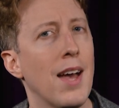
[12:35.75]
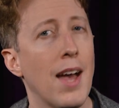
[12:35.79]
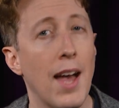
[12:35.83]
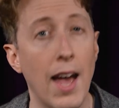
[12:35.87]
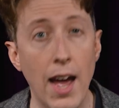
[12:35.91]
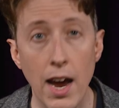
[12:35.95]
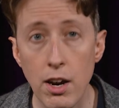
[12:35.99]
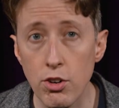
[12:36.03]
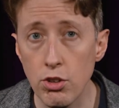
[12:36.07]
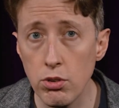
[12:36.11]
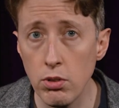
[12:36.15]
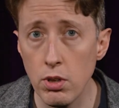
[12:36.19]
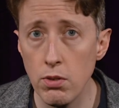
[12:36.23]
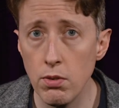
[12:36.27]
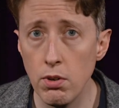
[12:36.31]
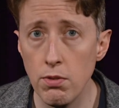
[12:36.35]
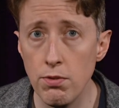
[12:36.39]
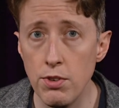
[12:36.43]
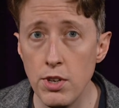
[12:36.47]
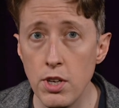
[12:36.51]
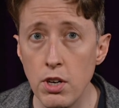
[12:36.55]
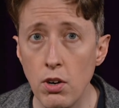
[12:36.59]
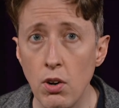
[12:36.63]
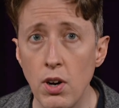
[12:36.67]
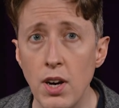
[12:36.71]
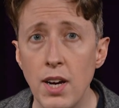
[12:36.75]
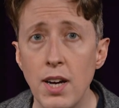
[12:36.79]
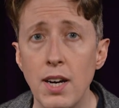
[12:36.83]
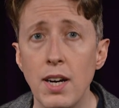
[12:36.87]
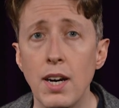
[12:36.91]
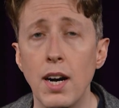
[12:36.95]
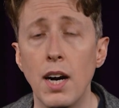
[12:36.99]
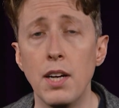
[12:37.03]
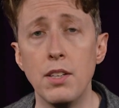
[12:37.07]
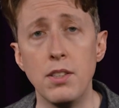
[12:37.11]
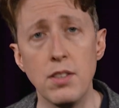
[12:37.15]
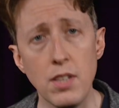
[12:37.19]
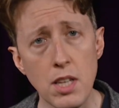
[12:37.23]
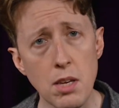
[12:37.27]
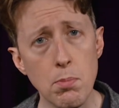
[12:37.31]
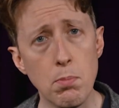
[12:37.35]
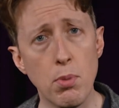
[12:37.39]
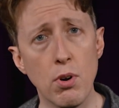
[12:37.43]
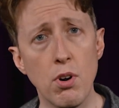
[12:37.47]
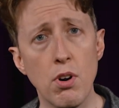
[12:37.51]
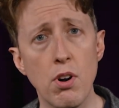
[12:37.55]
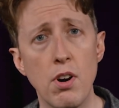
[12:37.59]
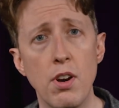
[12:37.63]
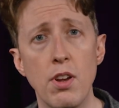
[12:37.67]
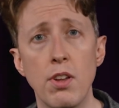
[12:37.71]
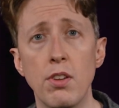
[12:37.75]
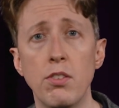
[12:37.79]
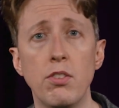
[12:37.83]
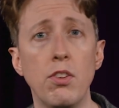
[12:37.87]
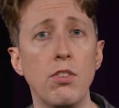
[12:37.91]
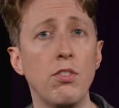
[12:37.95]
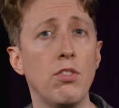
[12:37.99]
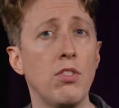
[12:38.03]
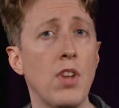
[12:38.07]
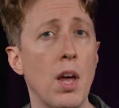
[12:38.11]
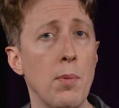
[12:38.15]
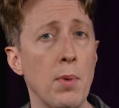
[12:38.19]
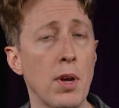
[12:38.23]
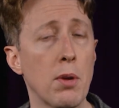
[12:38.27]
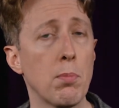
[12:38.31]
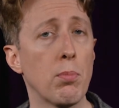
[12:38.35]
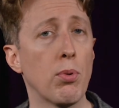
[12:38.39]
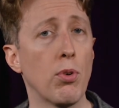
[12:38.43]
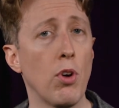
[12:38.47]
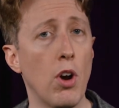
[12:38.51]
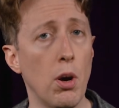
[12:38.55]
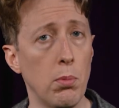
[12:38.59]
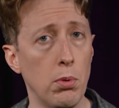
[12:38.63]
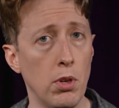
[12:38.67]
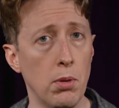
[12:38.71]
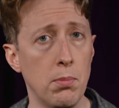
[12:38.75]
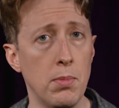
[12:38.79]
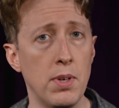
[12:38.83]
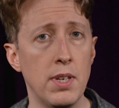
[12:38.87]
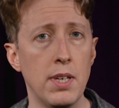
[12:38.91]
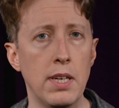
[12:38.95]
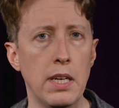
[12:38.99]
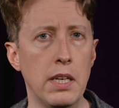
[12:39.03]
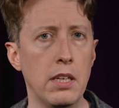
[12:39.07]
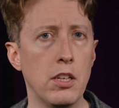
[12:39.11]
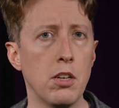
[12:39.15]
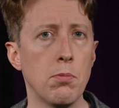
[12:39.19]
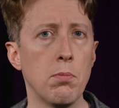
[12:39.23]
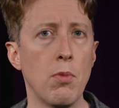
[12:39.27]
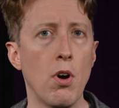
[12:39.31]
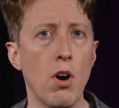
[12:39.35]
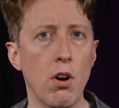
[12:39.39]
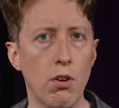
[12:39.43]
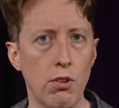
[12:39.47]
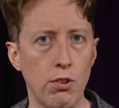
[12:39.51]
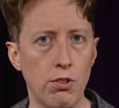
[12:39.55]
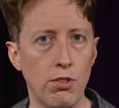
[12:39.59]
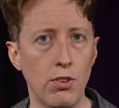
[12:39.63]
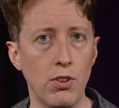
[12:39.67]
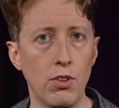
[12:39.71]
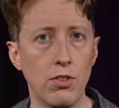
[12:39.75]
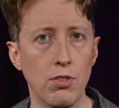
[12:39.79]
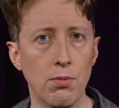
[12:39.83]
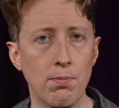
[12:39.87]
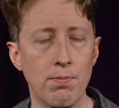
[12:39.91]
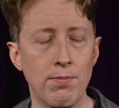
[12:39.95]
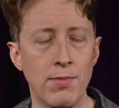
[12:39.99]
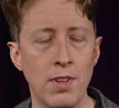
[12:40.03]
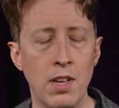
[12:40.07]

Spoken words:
actually reveal a deeper systemic problem in democracies,